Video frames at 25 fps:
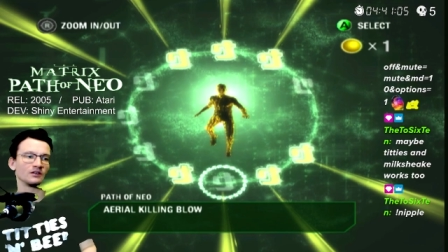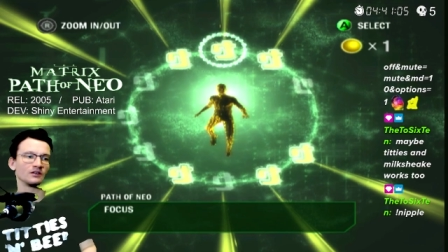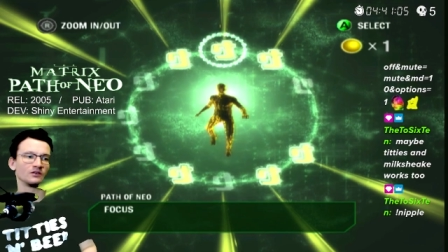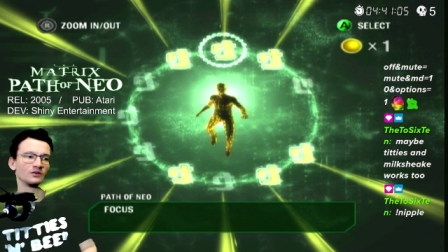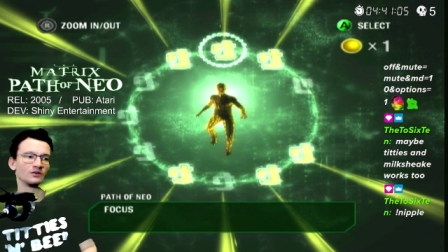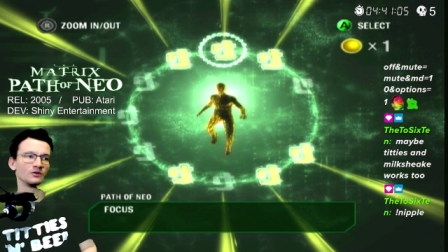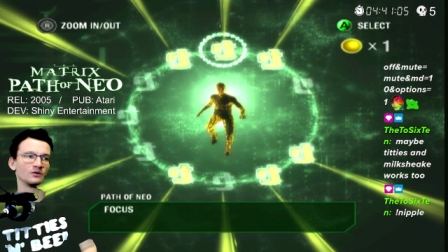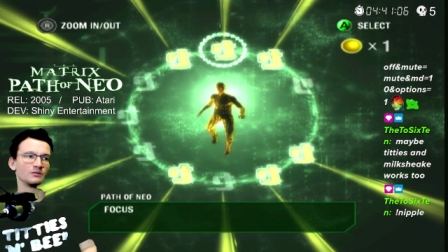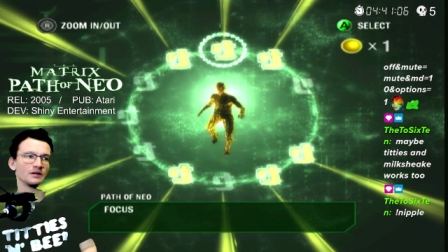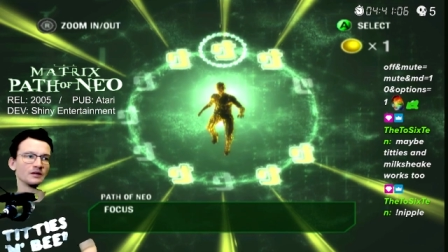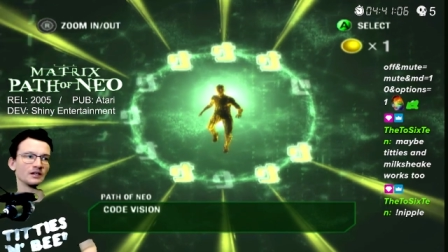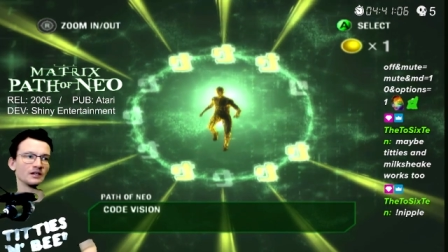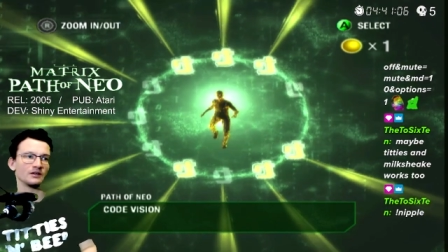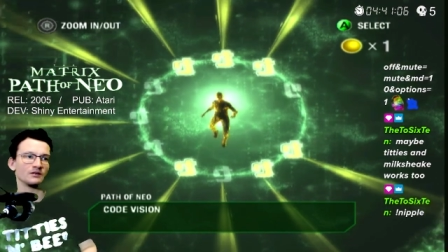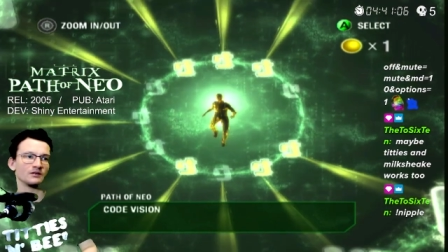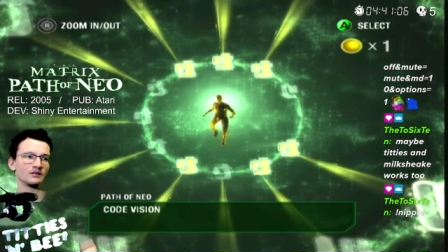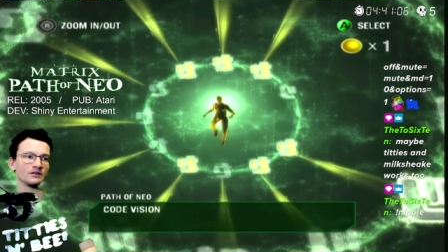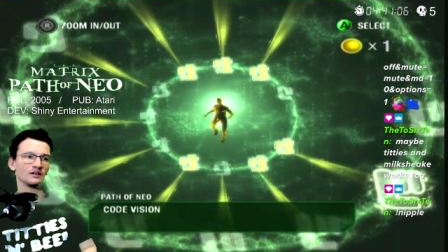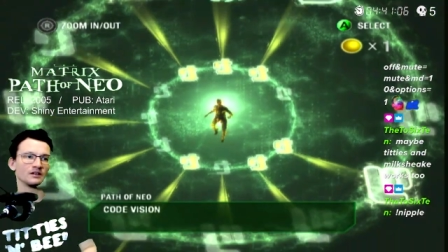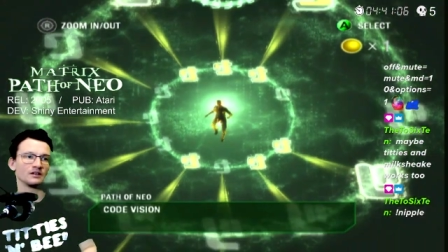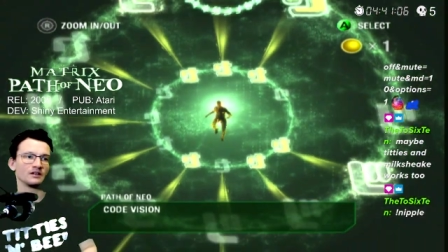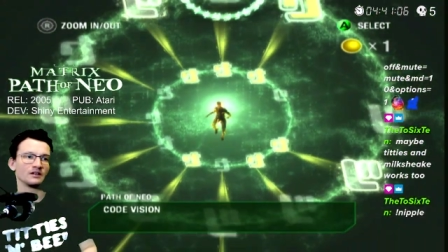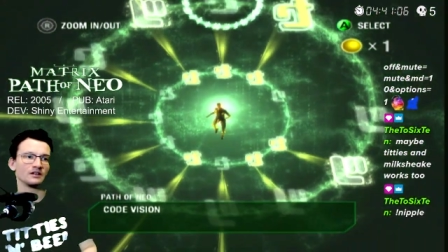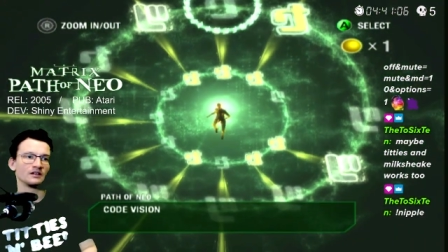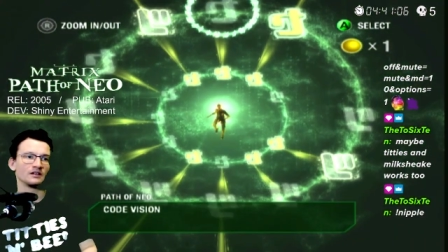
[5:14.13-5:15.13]
zoom out.
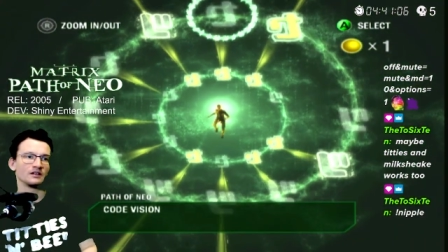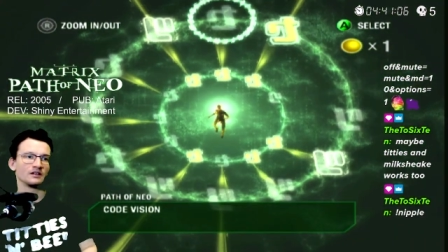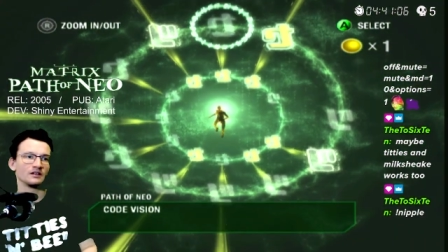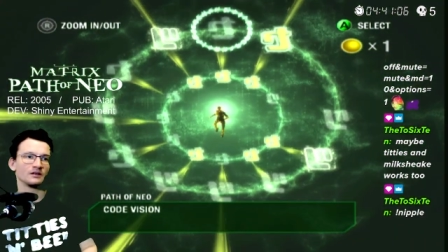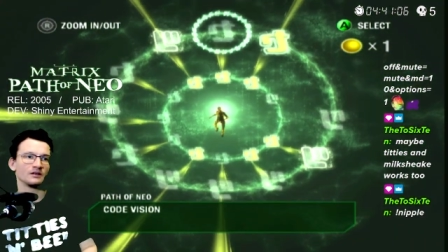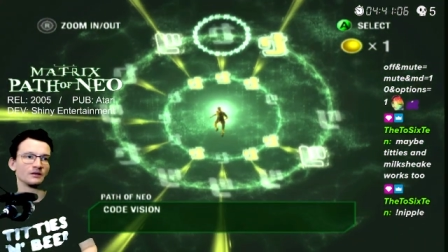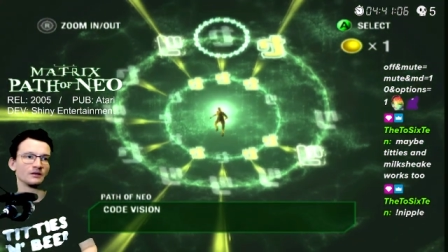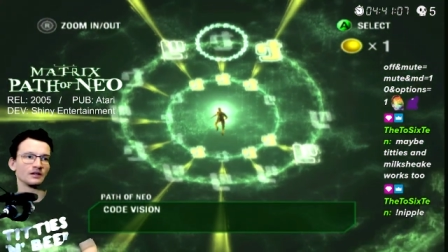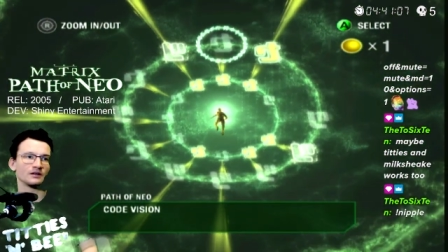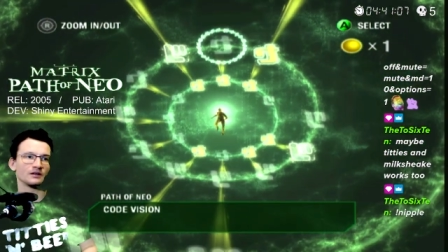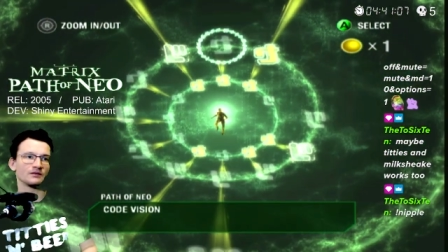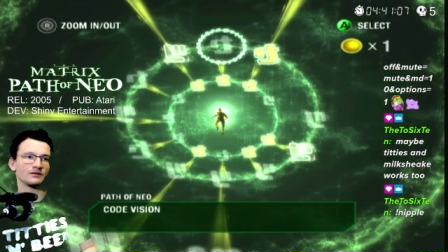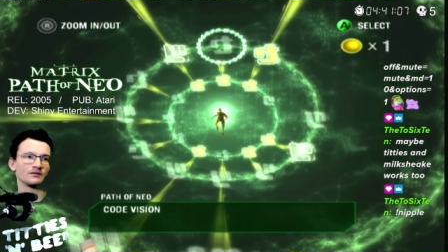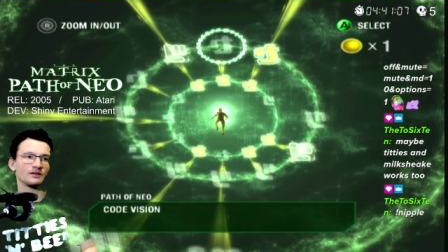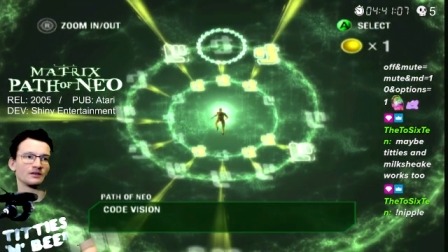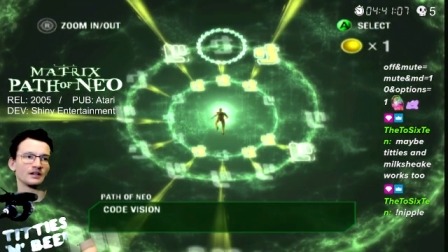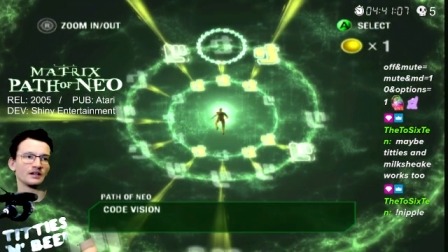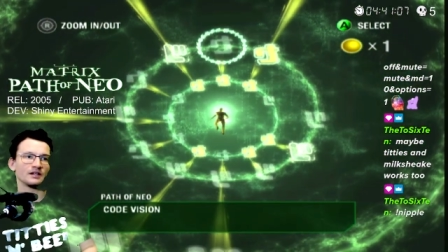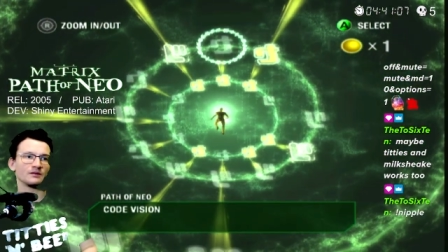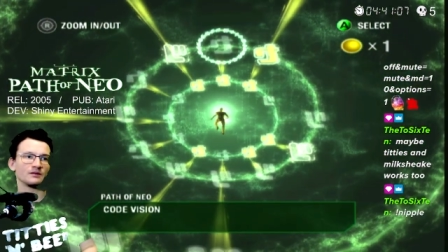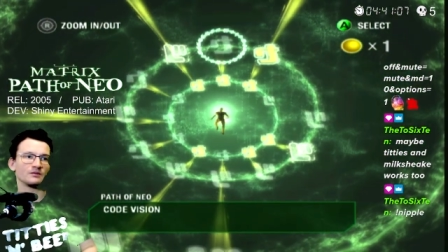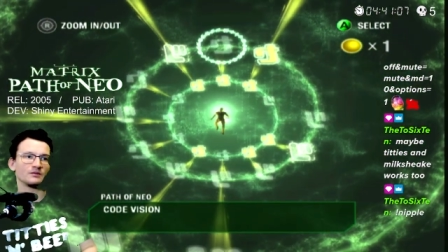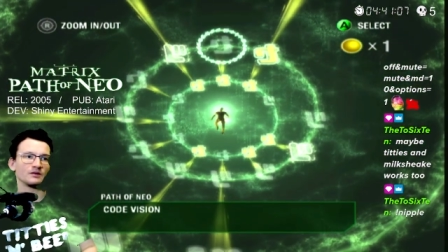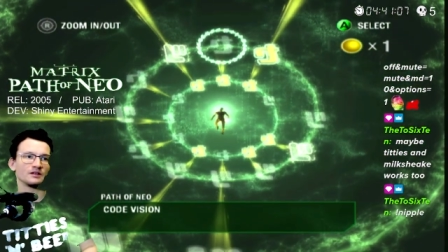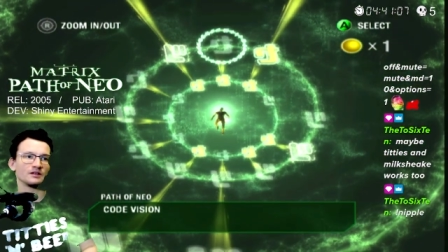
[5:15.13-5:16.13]
We gotta
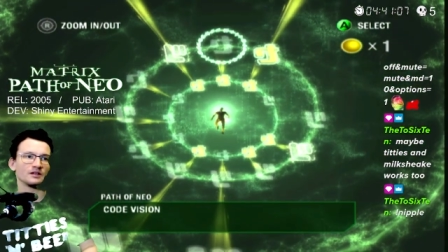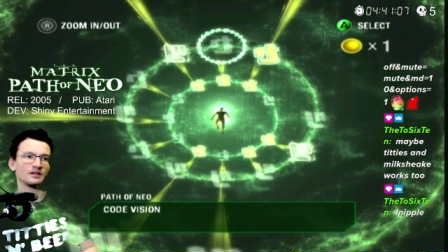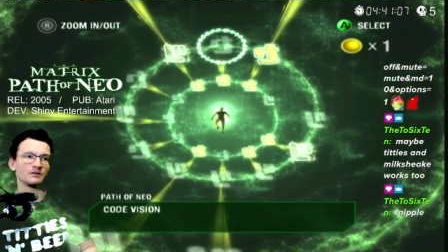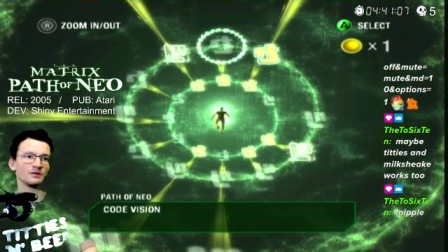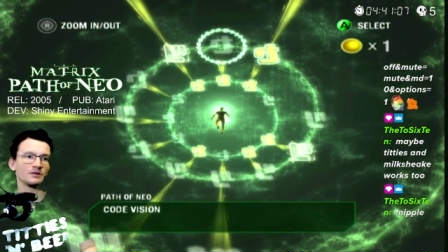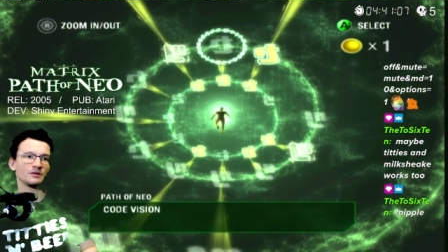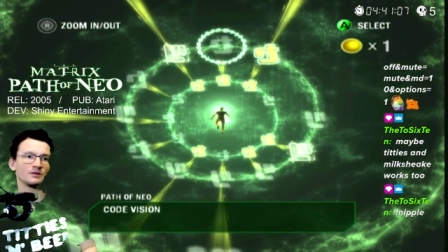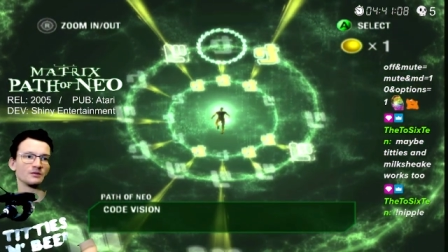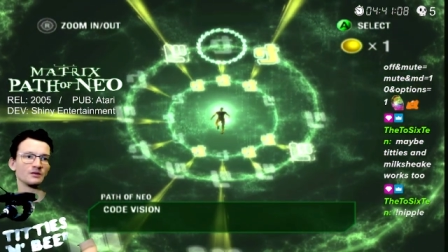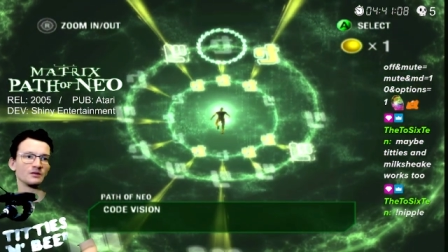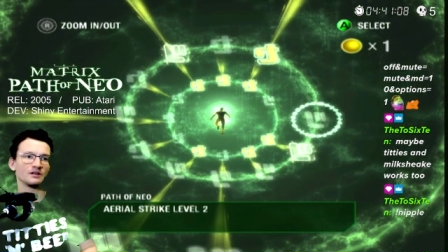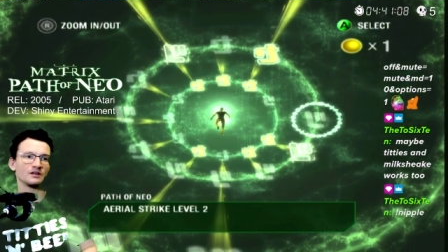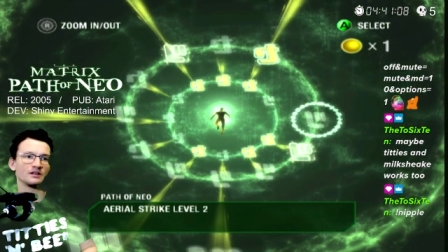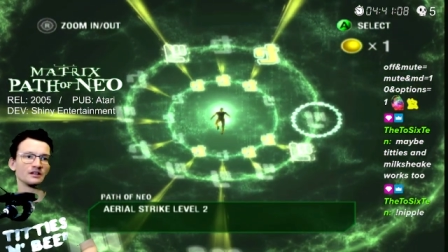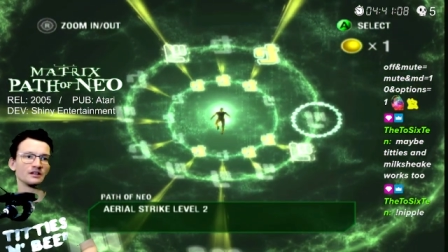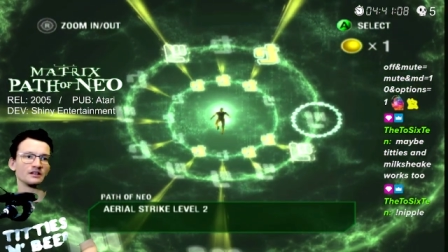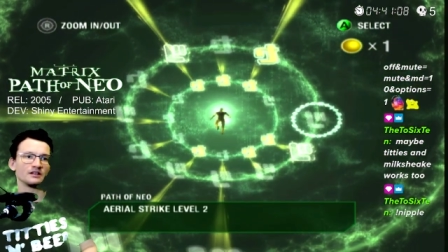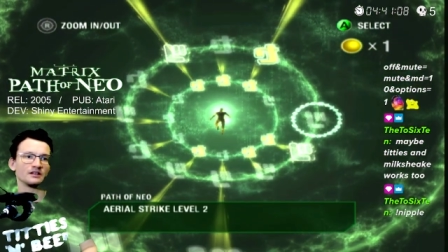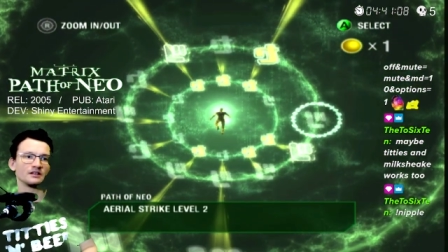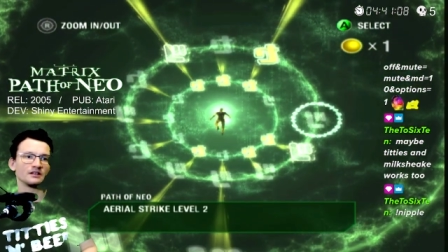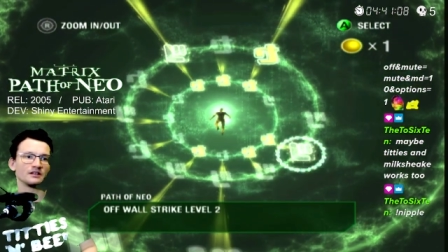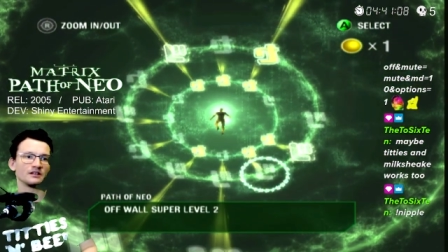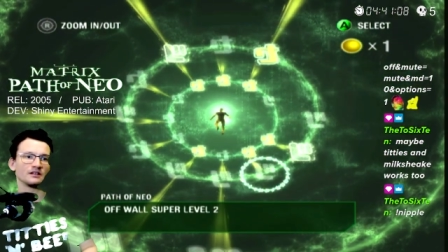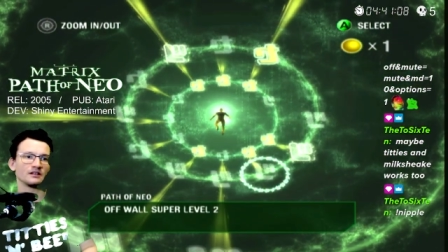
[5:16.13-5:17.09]
find one that we want.